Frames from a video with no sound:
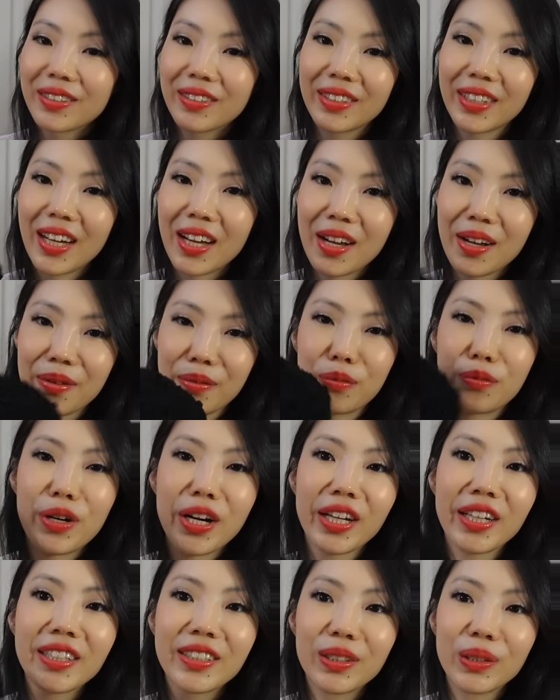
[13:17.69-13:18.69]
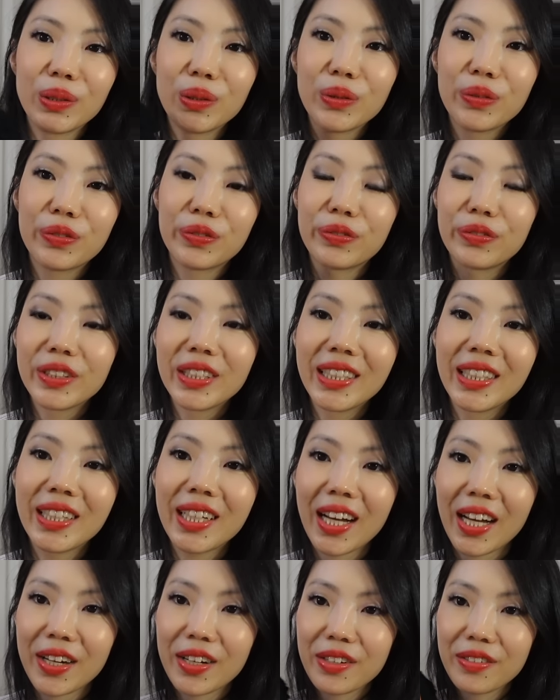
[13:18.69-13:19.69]
uh, wrinkle-free
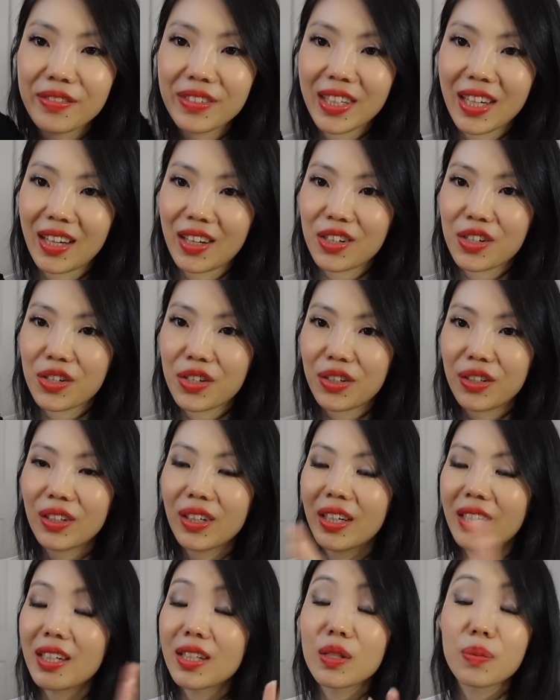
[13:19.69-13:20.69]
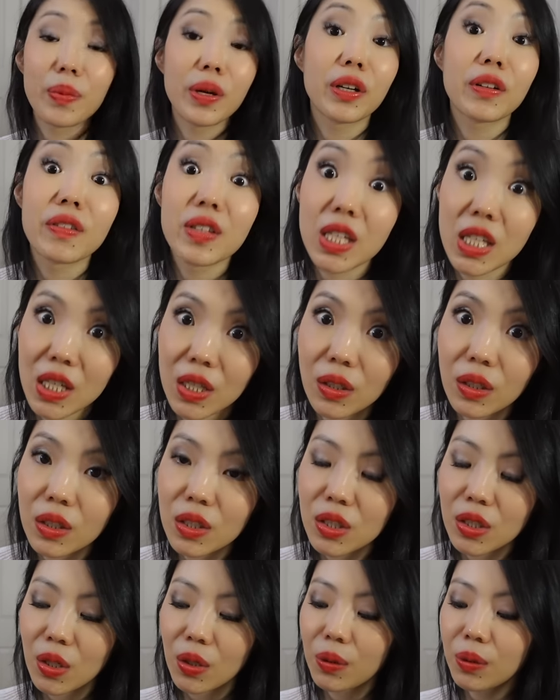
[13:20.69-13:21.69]
kind of texture, and it's made of silk,
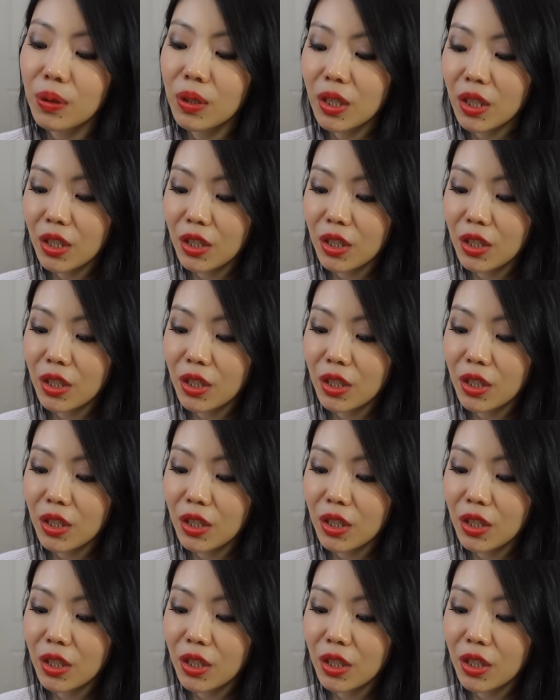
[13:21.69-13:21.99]
so